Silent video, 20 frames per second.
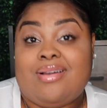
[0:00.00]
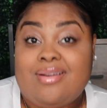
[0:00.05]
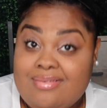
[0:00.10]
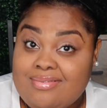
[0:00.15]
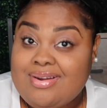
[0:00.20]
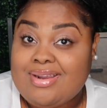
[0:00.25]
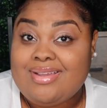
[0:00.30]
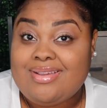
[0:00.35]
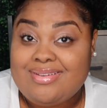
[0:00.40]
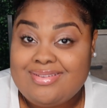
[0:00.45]
all
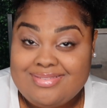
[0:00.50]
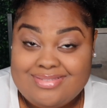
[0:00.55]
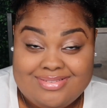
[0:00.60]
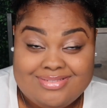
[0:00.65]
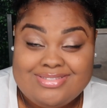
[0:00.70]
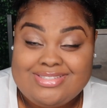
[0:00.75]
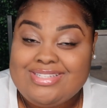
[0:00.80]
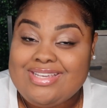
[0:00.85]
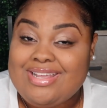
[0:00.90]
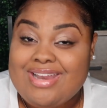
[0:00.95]
right?
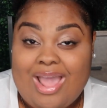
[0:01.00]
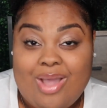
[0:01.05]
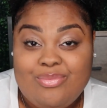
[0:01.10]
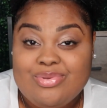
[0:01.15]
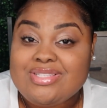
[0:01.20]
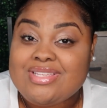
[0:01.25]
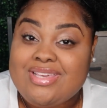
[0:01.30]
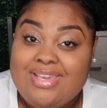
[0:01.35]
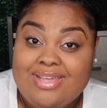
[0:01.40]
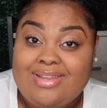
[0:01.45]
Shit, I
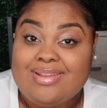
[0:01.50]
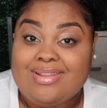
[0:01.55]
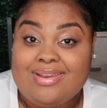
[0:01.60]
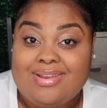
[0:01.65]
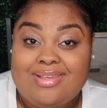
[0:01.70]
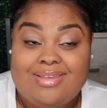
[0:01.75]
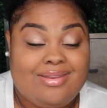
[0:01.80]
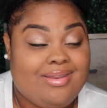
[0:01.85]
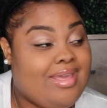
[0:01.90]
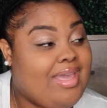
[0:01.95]
was killing
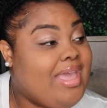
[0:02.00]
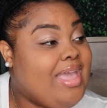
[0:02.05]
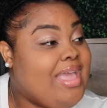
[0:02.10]
it.